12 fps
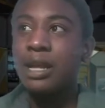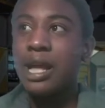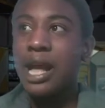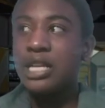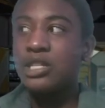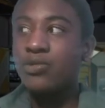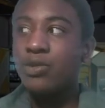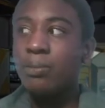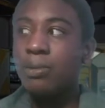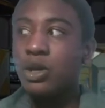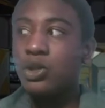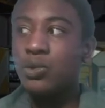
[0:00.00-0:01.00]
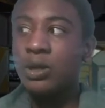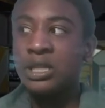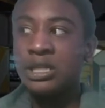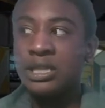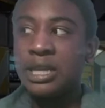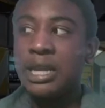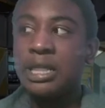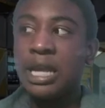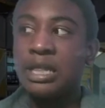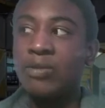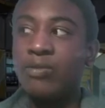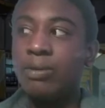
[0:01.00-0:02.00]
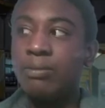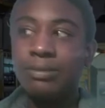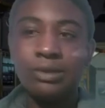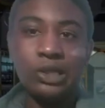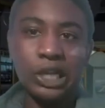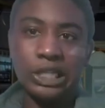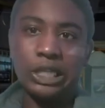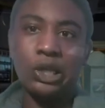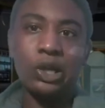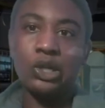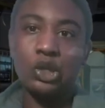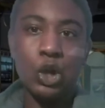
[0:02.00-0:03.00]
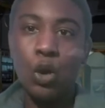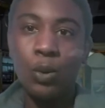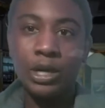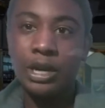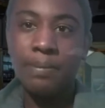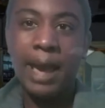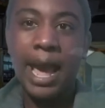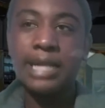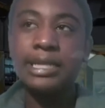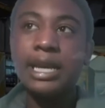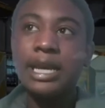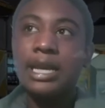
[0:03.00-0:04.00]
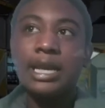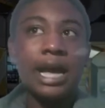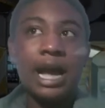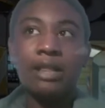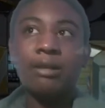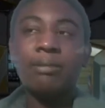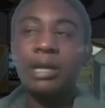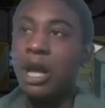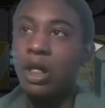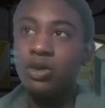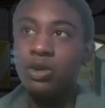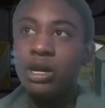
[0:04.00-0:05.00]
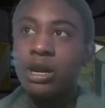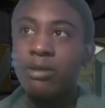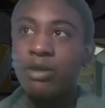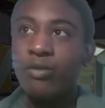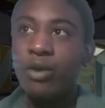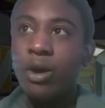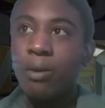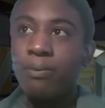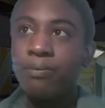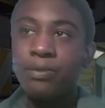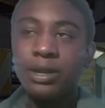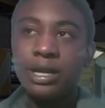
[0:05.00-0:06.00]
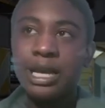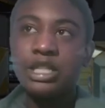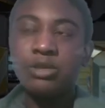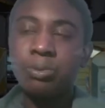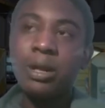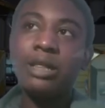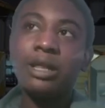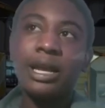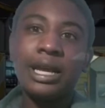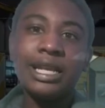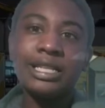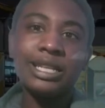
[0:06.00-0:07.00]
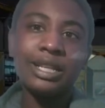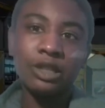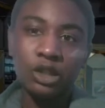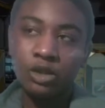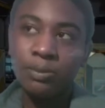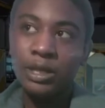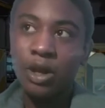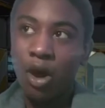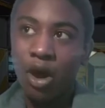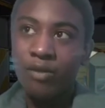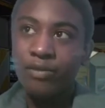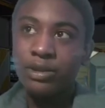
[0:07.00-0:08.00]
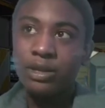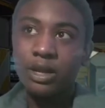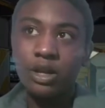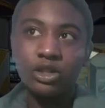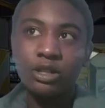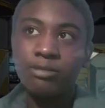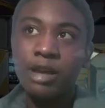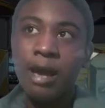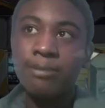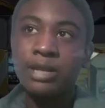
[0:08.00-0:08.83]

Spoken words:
As the film goes far to say, like, the film doesn't look nowhere near bad. I love the coloring of the film. Its plot line is a little bit off on sometimes.